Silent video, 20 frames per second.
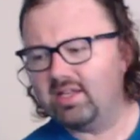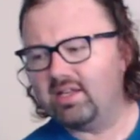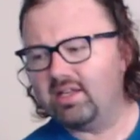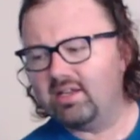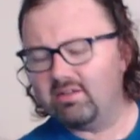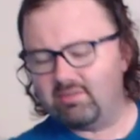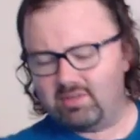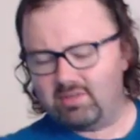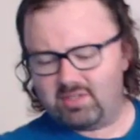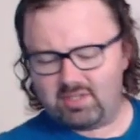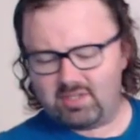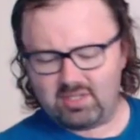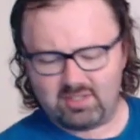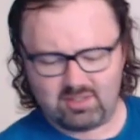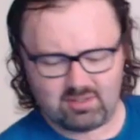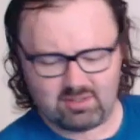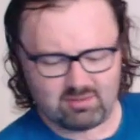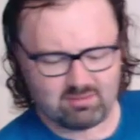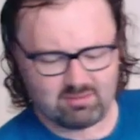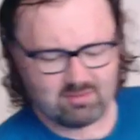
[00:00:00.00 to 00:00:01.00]
which
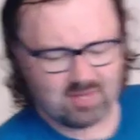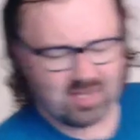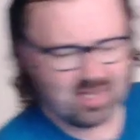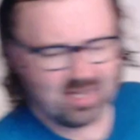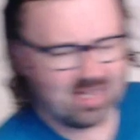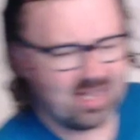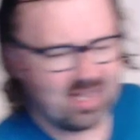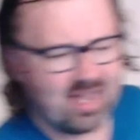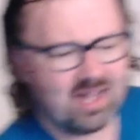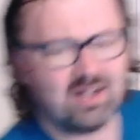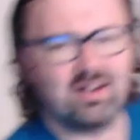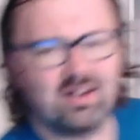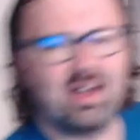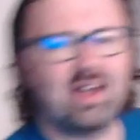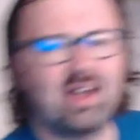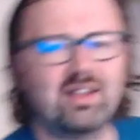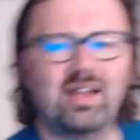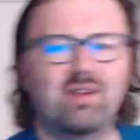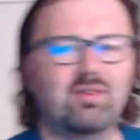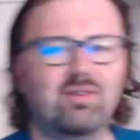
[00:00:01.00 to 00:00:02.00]
is, I don't know how
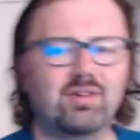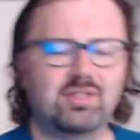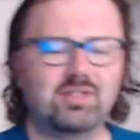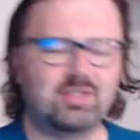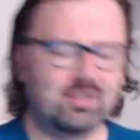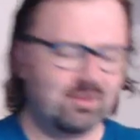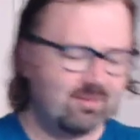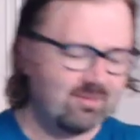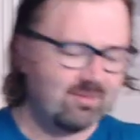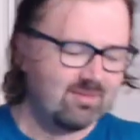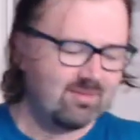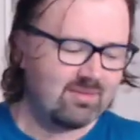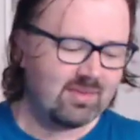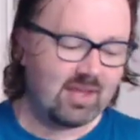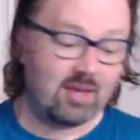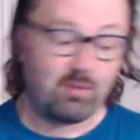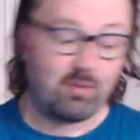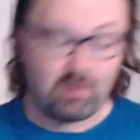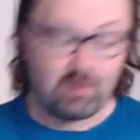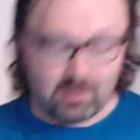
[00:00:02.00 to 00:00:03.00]
that works.
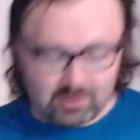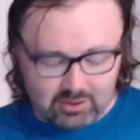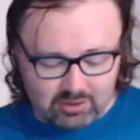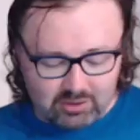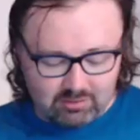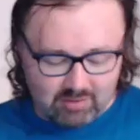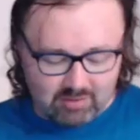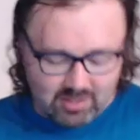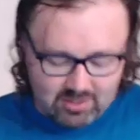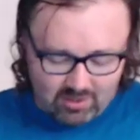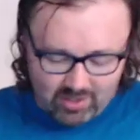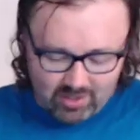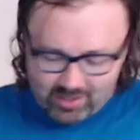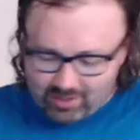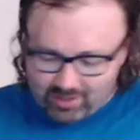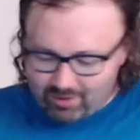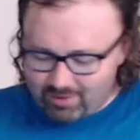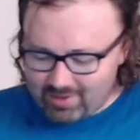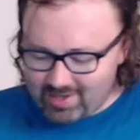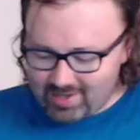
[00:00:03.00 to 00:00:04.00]
It works, that's all I
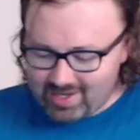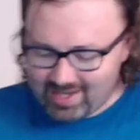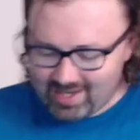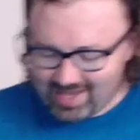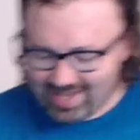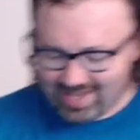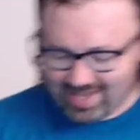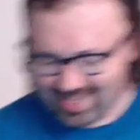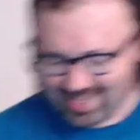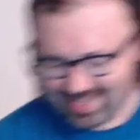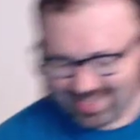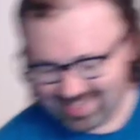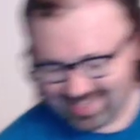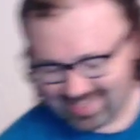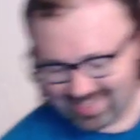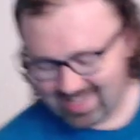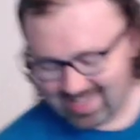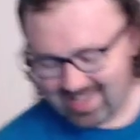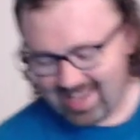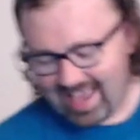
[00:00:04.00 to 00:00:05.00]
know.
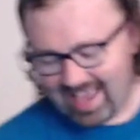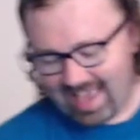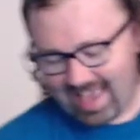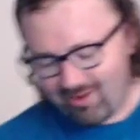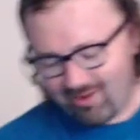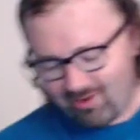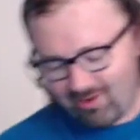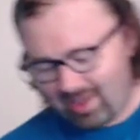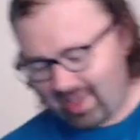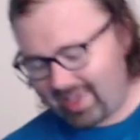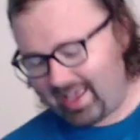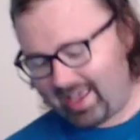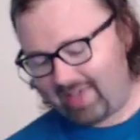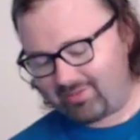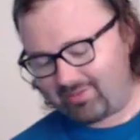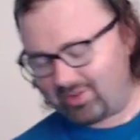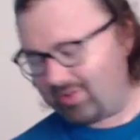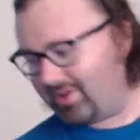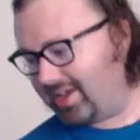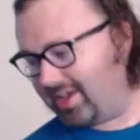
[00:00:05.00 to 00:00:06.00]
How, I have
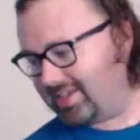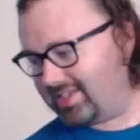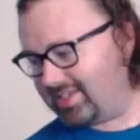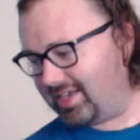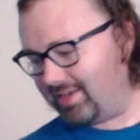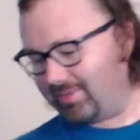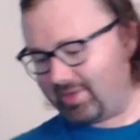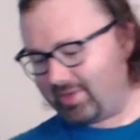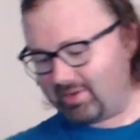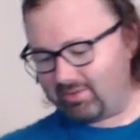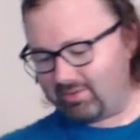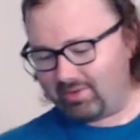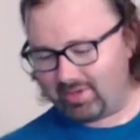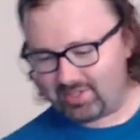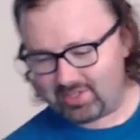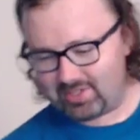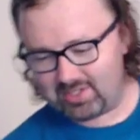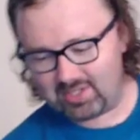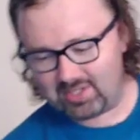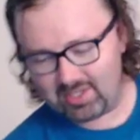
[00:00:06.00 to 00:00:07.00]
no idea, but it
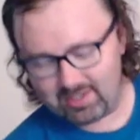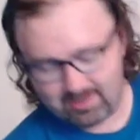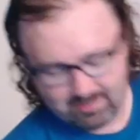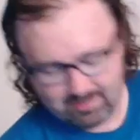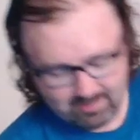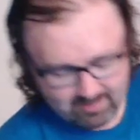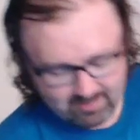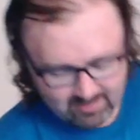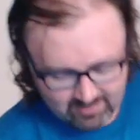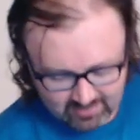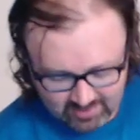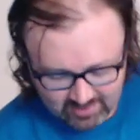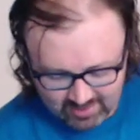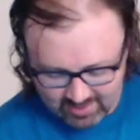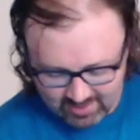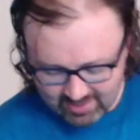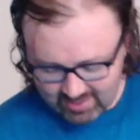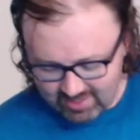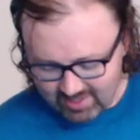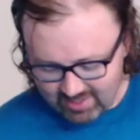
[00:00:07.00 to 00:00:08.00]
works.
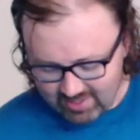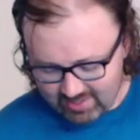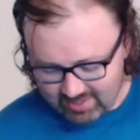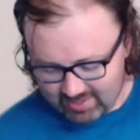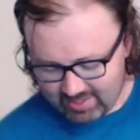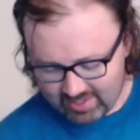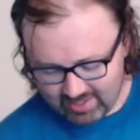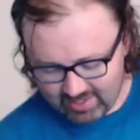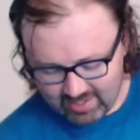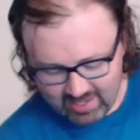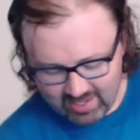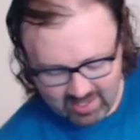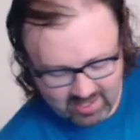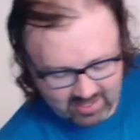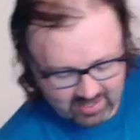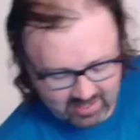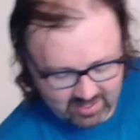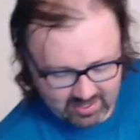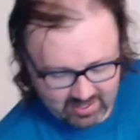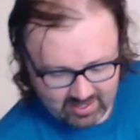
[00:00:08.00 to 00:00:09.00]
And then,
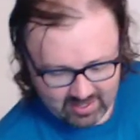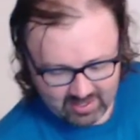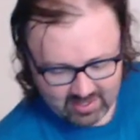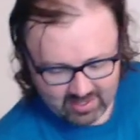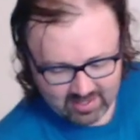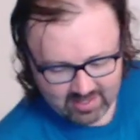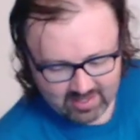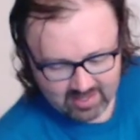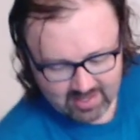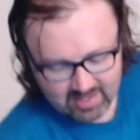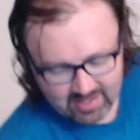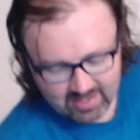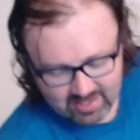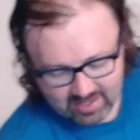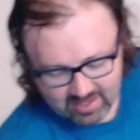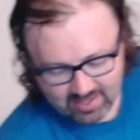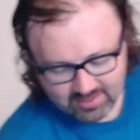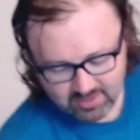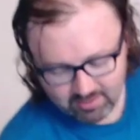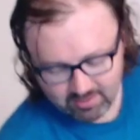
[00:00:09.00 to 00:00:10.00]

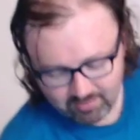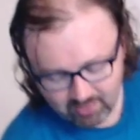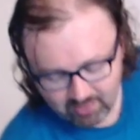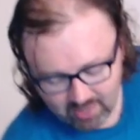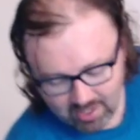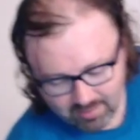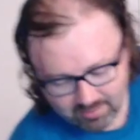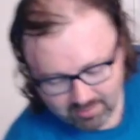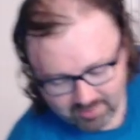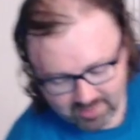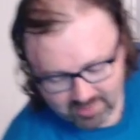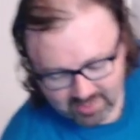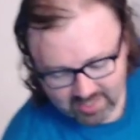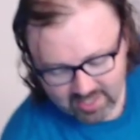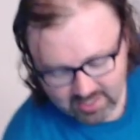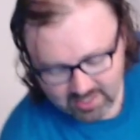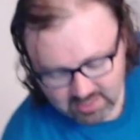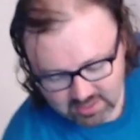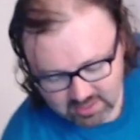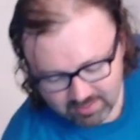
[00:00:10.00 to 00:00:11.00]
as you probably
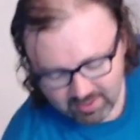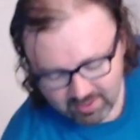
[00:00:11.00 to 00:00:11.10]
guessed by